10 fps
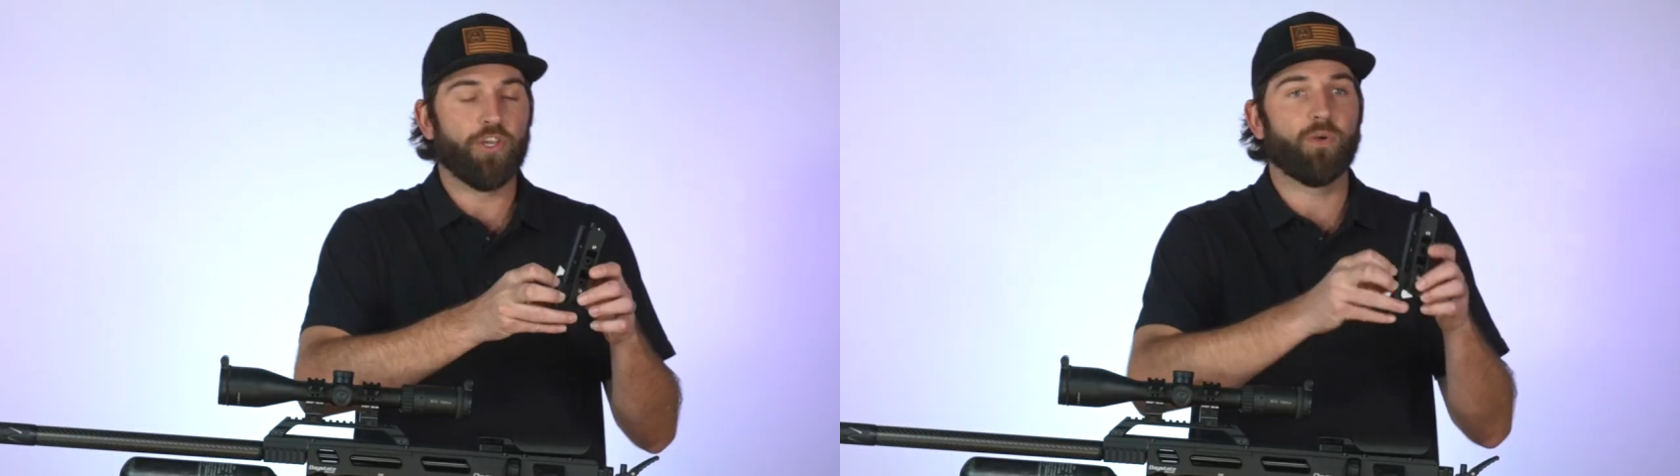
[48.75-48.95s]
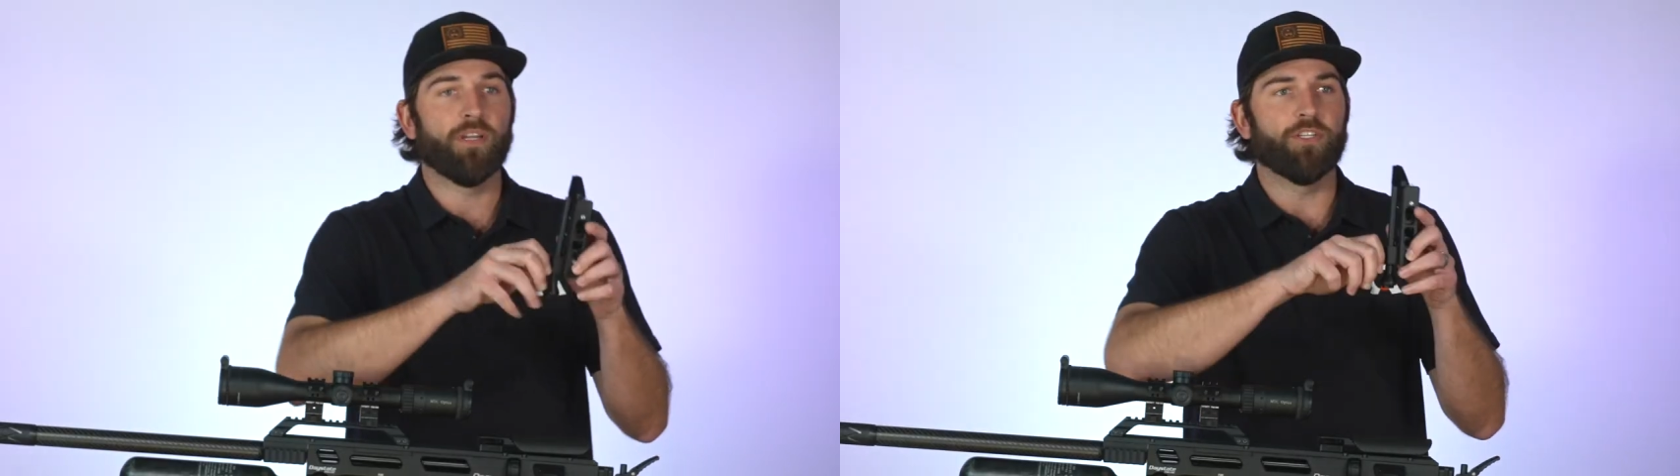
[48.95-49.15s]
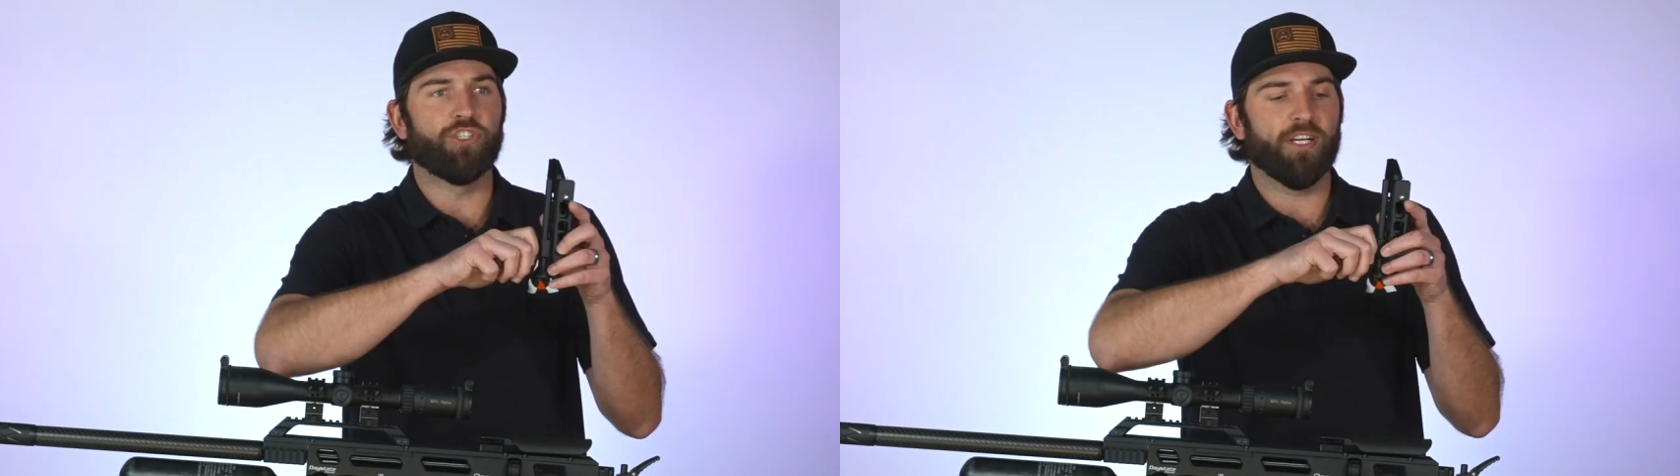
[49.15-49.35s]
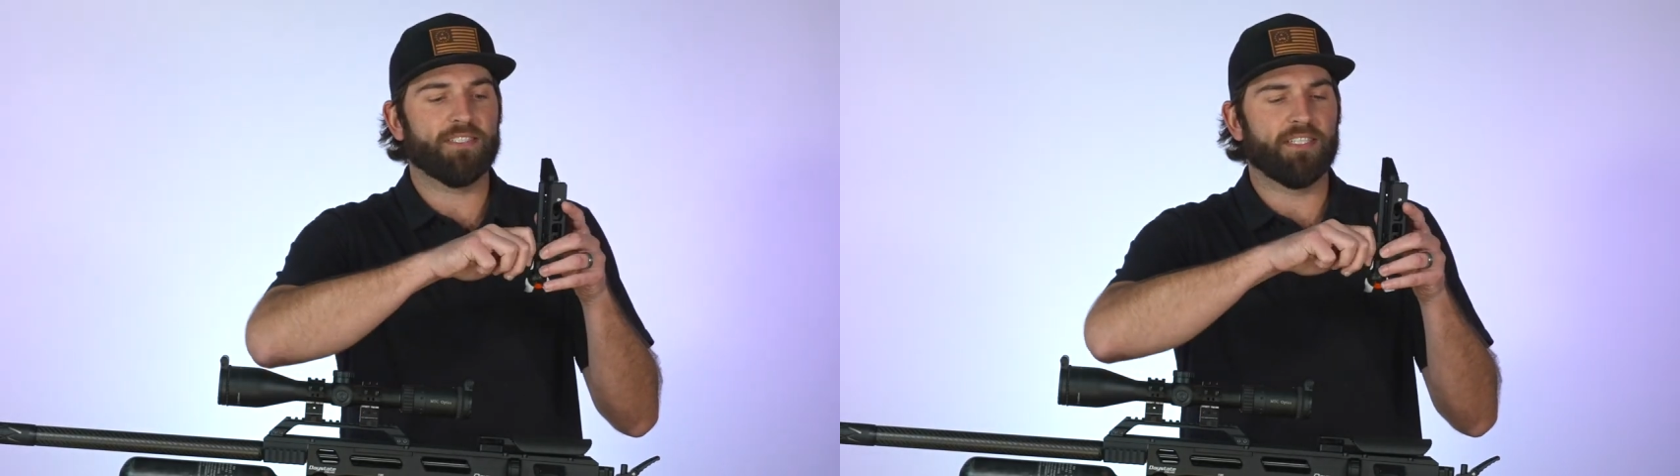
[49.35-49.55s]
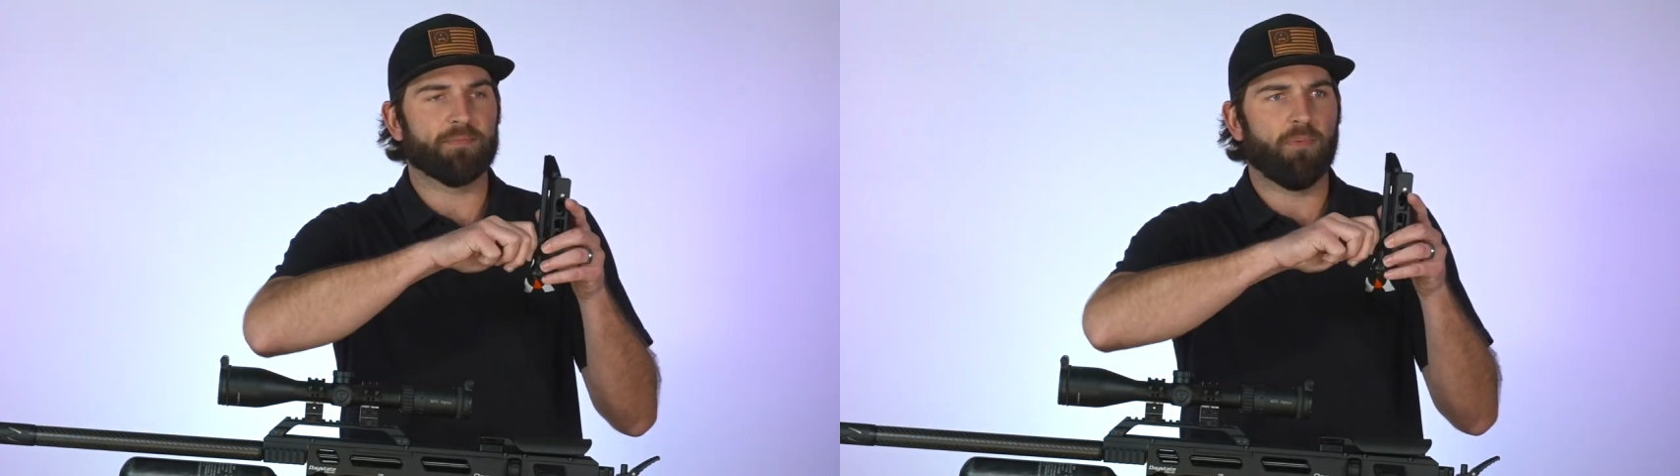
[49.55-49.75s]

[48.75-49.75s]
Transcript: you can adjust this